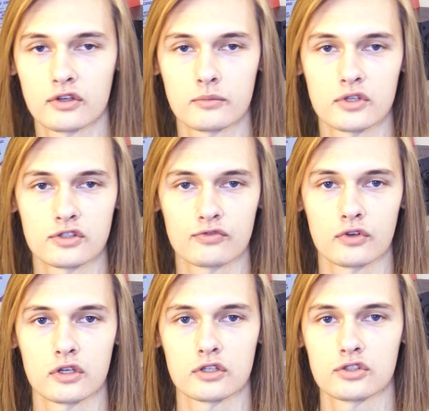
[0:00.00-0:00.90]
film this
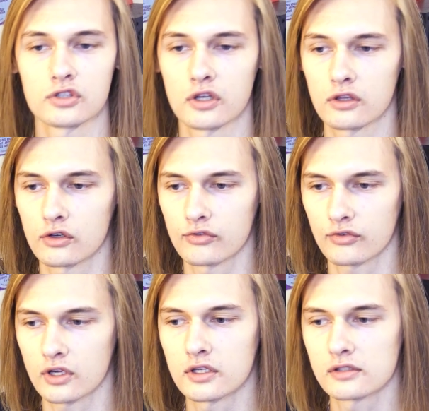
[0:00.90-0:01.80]
footage. Their
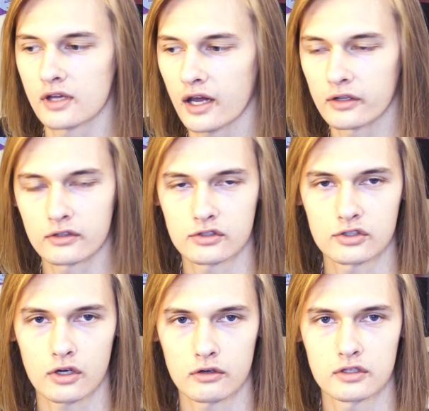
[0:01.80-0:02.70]
friend
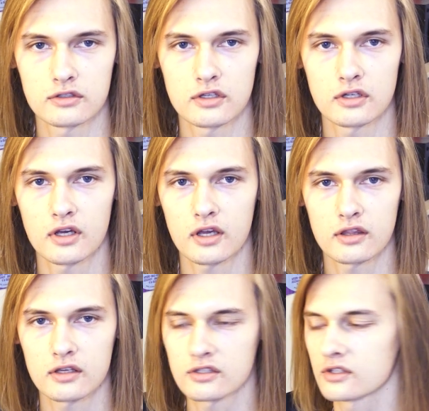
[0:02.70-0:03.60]
Alex Curran did, I
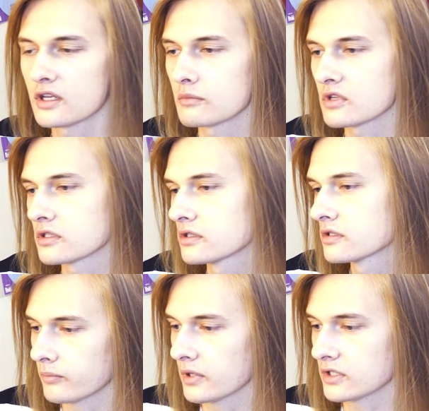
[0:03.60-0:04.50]
think his name
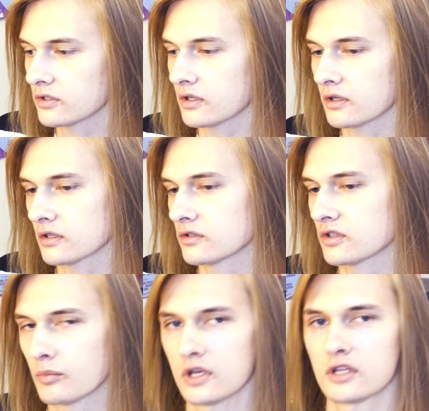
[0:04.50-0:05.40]
is, basically
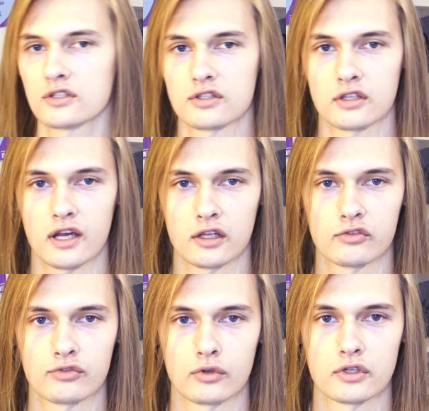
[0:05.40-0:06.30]
because the band is in
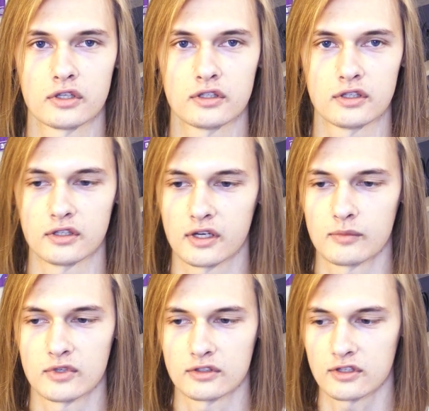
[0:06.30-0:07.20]
California and
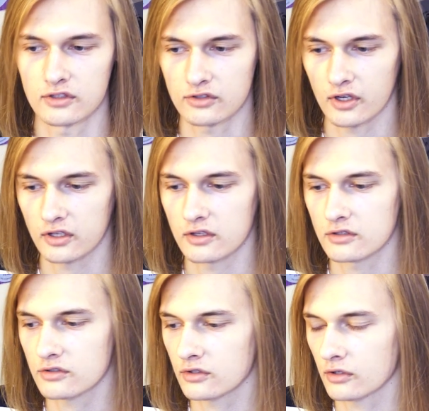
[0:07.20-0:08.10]
I'm in
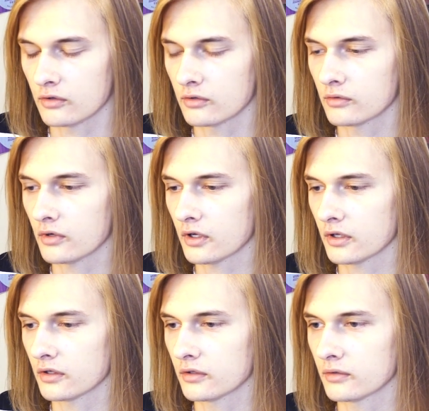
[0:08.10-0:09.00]
Kentucky,
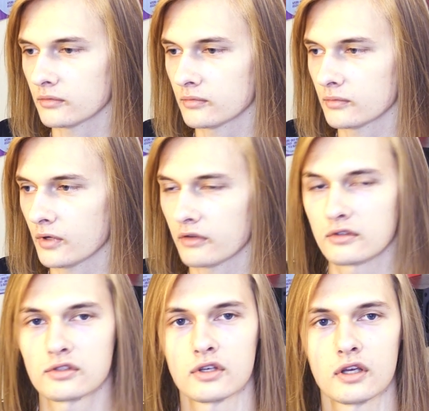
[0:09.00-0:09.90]
so
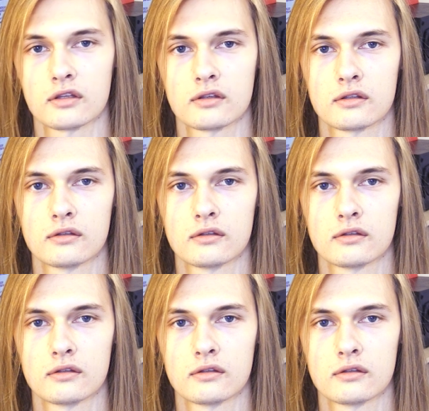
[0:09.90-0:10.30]
obviously I